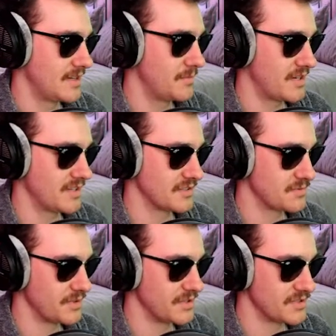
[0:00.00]
I'm not gonna
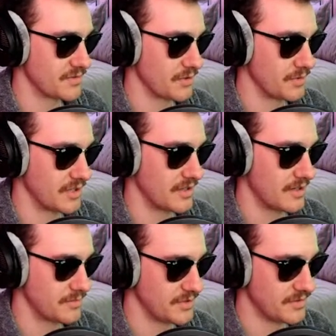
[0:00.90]
explain this very well.
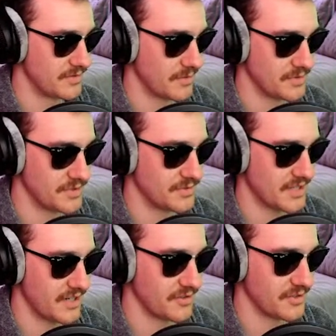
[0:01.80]
I'm too
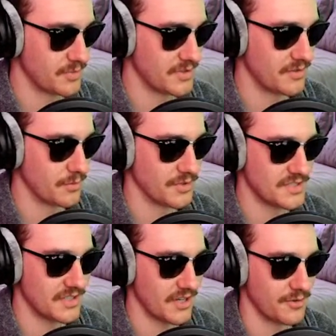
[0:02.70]
tired to put the
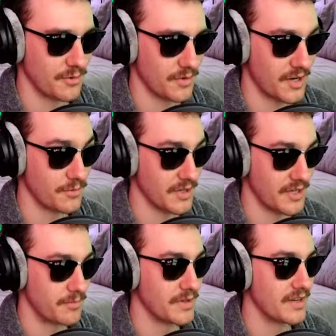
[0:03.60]
words together the right
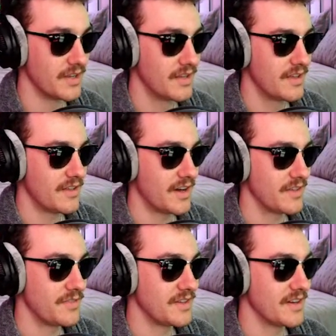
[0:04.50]
way, but
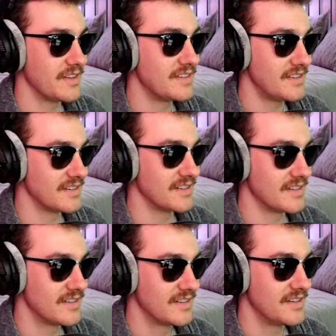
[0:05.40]
the
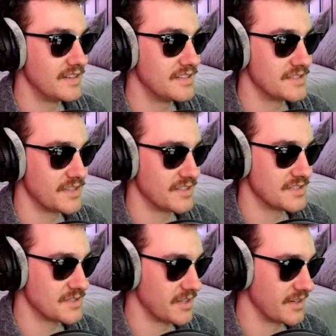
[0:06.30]
idea is that
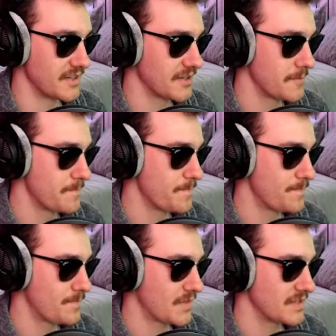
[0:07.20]
it's like,
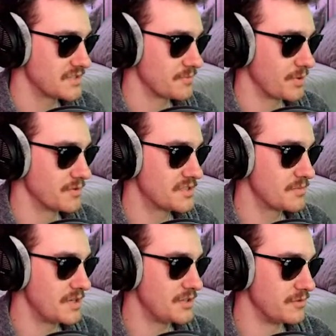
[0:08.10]
supposed
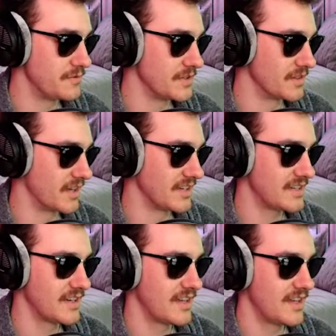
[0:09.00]
to make you feel like